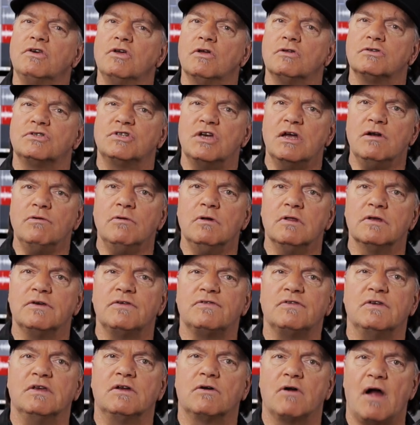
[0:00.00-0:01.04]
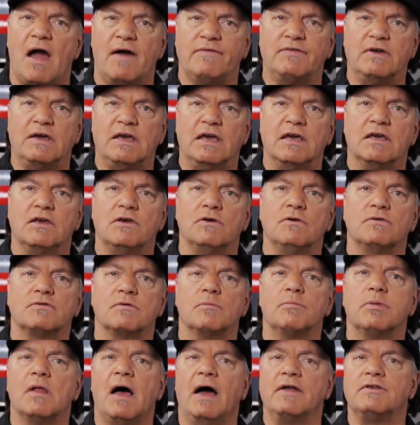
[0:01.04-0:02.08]
you'll generally see graphic EQs
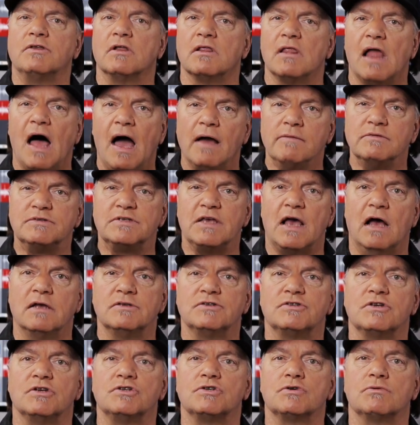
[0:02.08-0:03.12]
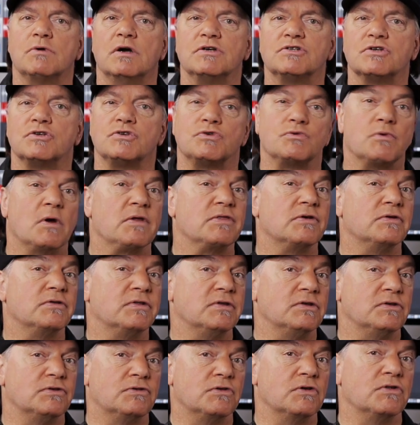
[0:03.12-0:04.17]
applied to live sound situations rather
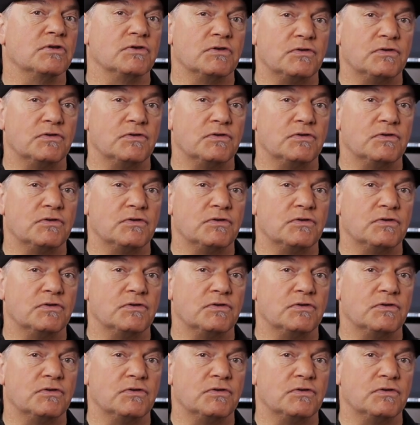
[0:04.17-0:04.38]
than to the